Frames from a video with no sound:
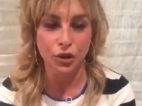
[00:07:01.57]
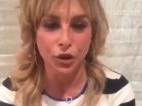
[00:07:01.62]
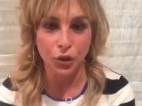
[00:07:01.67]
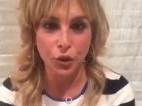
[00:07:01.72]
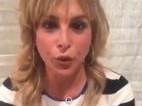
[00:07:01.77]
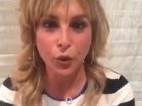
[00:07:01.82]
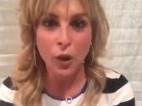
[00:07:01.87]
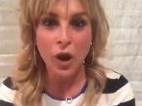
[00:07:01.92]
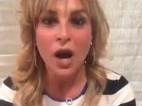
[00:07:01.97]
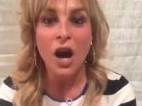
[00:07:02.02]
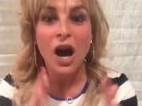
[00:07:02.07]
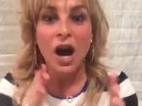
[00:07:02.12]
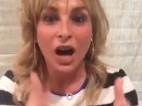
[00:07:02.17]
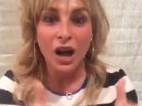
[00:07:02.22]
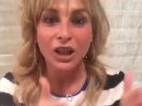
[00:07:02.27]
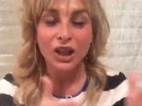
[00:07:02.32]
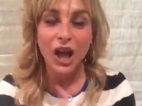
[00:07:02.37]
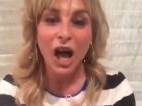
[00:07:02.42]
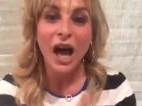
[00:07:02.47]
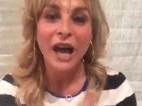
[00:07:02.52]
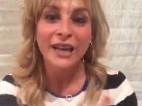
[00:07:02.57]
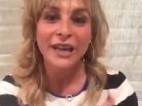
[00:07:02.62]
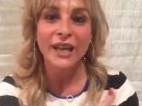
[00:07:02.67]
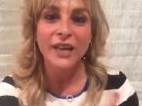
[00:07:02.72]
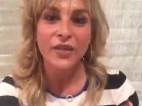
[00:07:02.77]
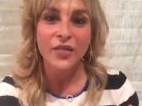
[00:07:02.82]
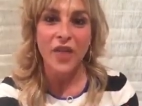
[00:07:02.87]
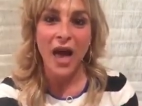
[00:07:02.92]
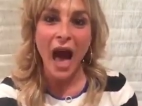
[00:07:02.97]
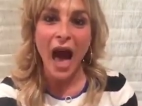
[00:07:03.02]
you,
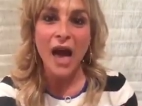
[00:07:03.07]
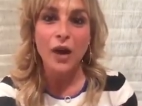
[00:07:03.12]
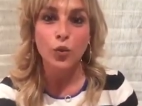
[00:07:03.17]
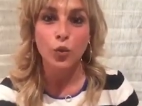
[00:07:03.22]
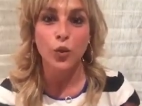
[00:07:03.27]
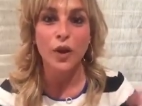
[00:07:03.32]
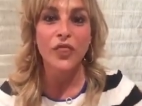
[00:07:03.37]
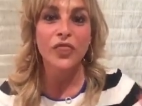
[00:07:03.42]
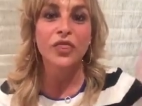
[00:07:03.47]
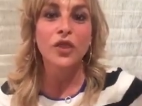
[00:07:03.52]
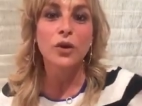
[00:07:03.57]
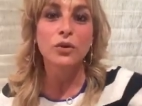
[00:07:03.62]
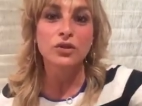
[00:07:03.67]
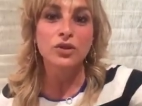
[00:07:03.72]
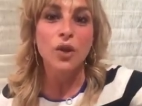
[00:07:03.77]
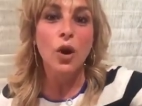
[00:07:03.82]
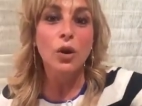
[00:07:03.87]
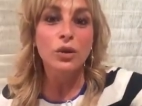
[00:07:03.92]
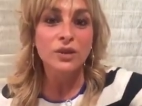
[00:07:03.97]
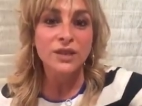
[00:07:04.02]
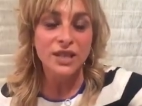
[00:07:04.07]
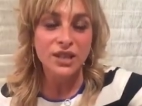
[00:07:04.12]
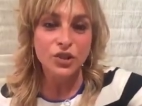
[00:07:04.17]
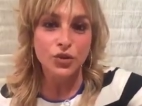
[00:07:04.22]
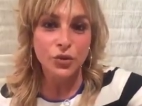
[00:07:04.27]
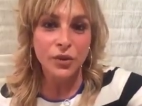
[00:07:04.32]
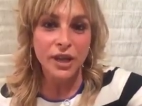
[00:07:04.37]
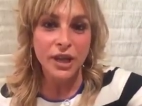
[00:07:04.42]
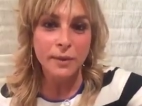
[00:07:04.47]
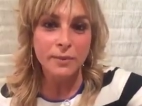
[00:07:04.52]
aligning that with those goals and
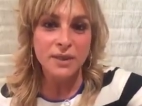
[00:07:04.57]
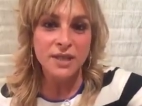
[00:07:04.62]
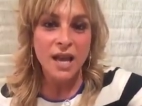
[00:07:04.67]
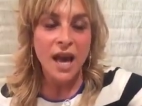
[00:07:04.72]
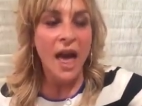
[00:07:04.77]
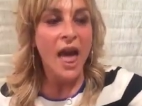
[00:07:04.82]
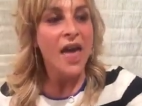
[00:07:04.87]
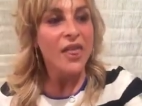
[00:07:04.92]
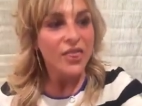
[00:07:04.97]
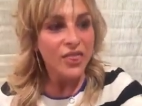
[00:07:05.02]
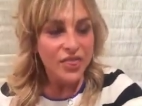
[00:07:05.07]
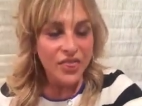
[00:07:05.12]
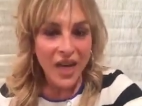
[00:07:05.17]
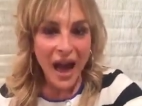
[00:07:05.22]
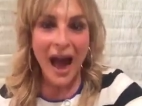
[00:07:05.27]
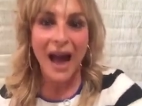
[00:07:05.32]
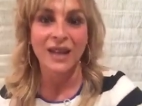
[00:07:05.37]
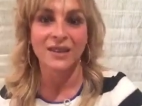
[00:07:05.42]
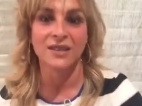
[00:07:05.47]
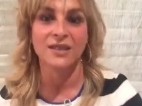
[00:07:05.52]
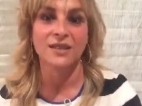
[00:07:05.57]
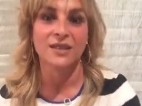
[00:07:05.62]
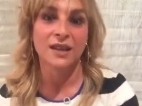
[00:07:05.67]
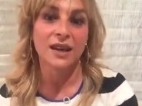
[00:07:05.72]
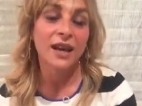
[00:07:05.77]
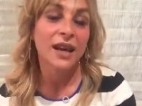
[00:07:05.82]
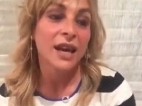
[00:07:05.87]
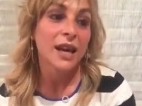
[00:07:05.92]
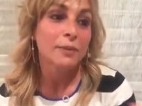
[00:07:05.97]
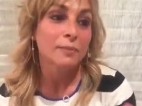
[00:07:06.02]
dreams, that's
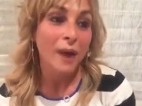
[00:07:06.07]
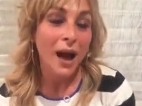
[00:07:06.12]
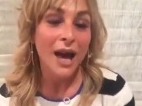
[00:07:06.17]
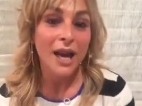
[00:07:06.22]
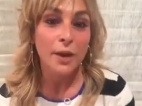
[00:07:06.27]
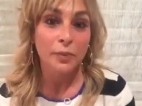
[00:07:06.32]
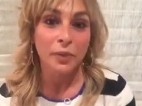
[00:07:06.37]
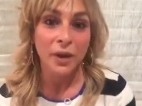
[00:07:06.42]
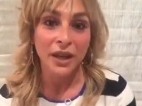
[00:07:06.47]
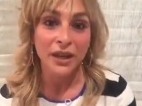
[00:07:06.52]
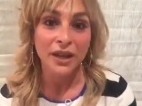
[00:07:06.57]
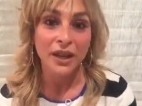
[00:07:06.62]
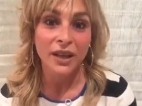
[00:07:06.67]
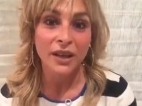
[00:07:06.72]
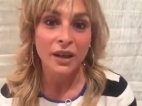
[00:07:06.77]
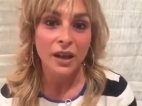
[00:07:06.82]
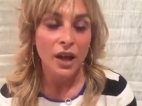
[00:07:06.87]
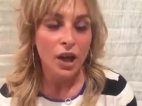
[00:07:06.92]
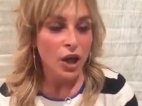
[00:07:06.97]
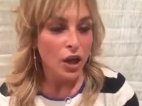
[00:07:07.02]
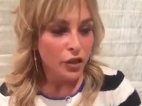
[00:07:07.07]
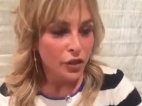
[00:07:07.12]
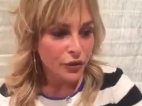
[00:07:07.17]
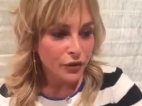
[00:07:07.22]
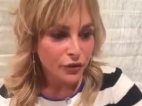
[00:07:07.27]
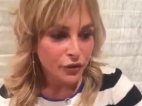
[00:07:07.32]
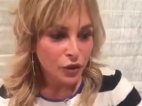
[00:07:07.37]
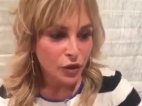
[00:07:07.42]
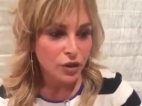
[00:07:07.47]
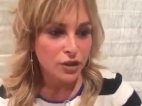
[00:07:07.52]
in my opinion, the
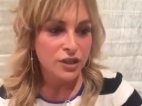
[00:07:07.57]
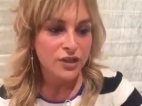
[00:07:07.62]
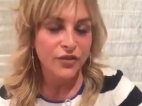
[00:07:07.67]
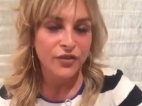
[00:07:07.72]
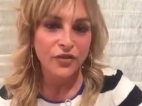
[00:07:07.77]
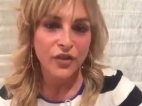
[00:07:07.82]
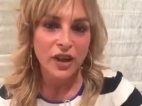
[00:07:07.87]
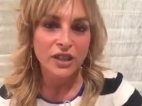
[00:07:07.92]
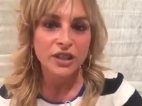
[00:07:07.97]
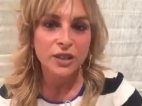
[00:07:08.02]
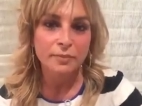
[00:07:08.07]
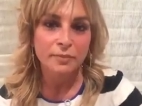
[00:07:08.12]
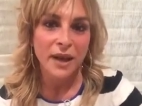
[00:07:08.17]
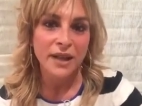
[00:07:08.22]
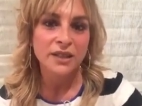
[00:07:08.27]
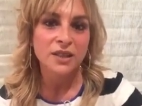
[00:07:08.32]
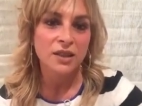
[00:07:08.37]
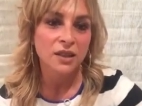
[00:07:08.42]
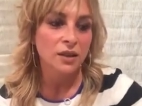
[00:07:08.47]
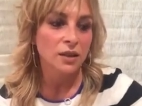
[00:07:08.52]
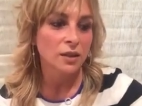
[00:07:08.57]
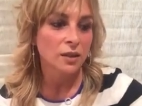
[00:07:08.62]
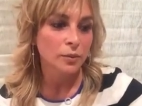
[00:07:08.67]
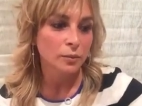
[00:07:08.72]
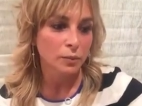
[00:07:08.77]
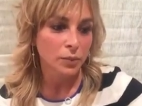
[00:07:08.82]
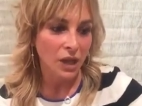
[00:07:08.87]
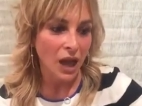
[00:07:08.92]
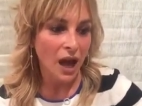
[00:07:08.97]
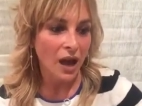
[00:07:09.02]
first fundamental
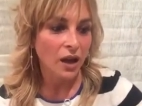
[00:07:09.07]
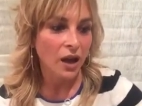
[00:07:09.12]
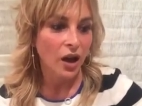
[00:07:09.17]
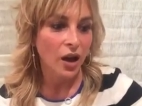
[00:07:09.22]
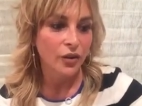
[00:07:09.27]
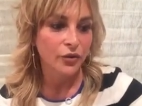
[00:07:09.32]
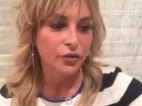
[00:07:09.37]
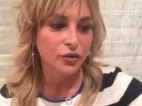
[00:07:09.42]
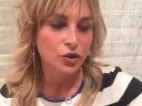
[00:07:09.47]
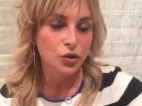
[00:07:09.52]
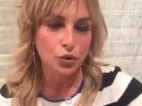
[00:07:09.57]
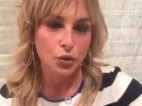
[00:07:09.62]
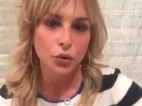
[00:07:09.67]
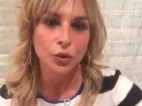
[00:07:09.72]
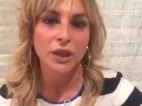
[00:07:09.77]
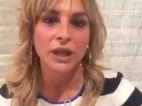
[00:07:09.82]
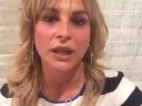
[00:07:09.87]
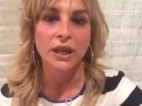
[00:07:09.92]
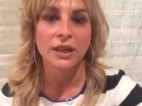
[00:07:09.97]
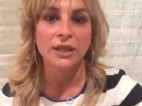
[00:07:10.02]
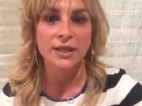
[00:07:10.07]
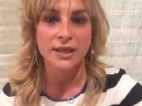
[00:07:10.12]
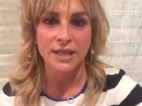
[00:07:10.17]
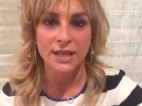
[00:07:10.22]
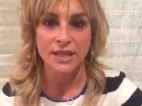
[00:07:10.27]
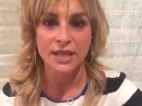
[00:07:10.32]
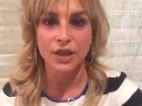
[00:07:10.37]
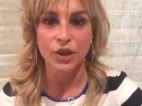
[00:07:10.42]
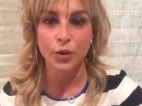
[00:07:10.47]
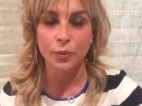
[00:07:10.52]
block of truly
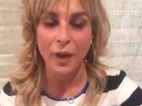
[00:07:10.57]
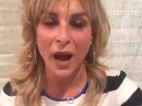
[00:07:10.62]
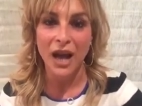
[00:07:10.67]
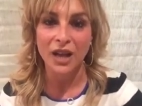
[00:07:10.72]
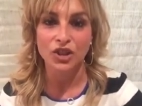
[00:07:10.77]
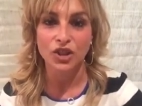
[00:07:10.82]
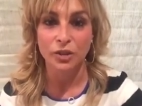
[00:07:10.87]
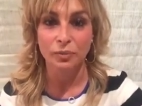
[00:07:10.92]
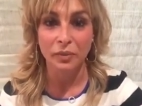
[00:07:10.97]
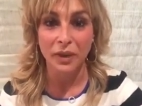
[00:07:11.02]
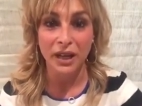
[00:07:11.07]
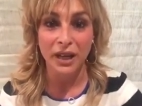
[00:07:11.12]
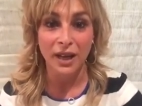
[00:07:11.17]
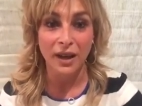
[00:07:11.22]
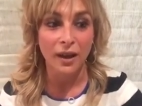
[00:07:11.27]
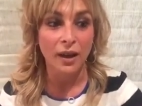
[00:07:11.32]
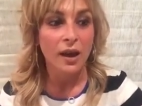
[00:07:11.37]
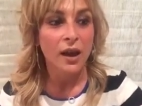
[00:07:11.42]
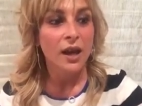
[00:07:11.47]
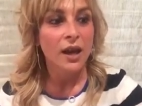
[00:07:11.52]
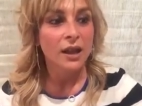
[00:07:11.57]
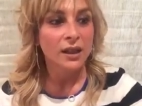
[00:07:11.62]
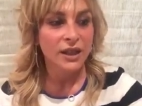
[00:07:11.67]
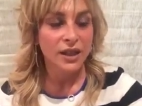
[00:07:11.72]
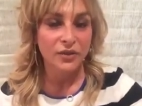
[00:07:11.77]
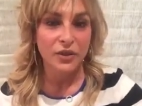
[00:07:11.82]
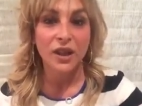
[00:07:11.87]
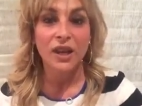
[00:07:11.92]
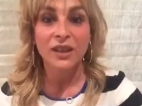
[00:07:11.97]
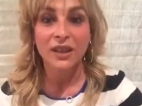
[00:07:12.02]
seizing your passion, meaning
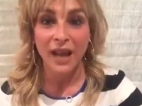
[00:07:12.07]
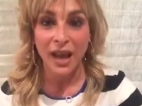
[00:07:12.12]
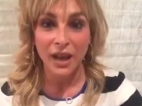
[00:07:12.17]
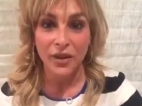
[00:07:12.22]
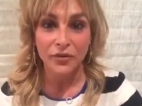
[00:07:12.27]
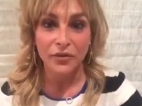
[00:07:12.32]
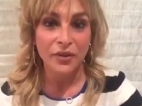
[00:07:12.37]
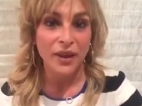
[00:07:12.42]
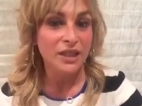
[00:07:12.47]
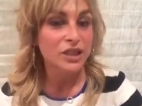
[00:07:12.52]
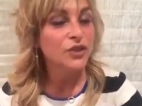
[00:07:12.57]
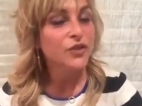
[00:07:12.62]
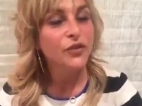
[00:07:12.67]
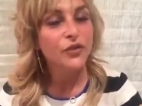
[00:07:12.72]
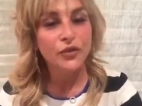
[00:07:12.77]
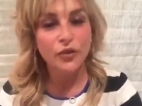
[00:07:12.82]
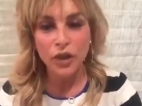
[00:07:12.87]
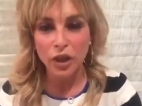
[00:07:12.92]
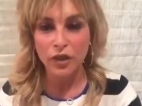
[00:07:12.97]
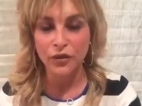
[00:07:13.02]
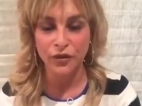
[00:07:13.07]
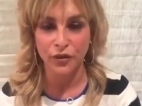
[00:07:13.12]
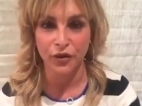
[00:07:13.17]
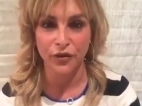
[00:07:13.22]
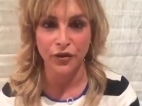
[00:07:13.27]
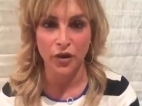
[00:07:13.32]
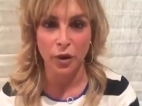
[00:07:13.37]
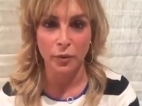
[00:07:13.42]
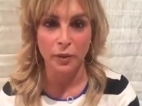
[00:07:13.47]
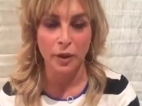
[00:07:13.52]
living a life that's full of
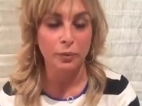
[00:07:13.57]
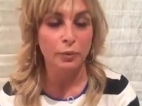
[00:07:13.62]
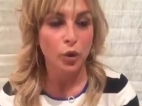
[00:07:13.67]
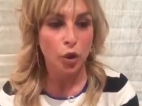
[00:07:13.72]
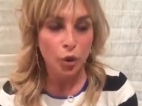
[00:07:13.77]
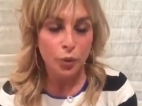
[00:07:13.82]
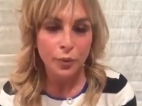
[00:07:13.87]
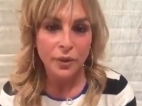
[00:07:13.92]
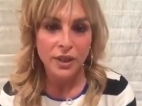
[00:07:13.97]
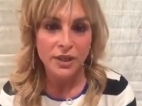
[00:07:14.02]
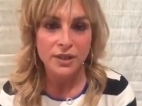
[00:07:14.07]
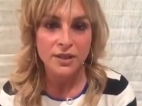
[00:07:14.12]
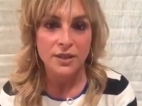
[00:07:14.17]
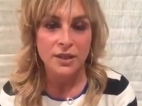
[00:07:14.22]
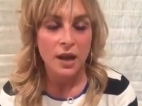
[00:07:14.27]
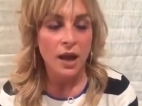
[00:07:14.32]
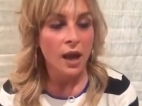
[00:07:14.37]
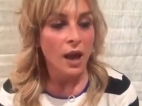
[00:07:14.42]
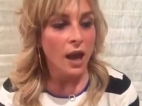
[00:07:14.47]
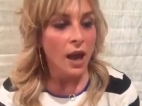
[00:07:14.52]
fulfillment, purpose,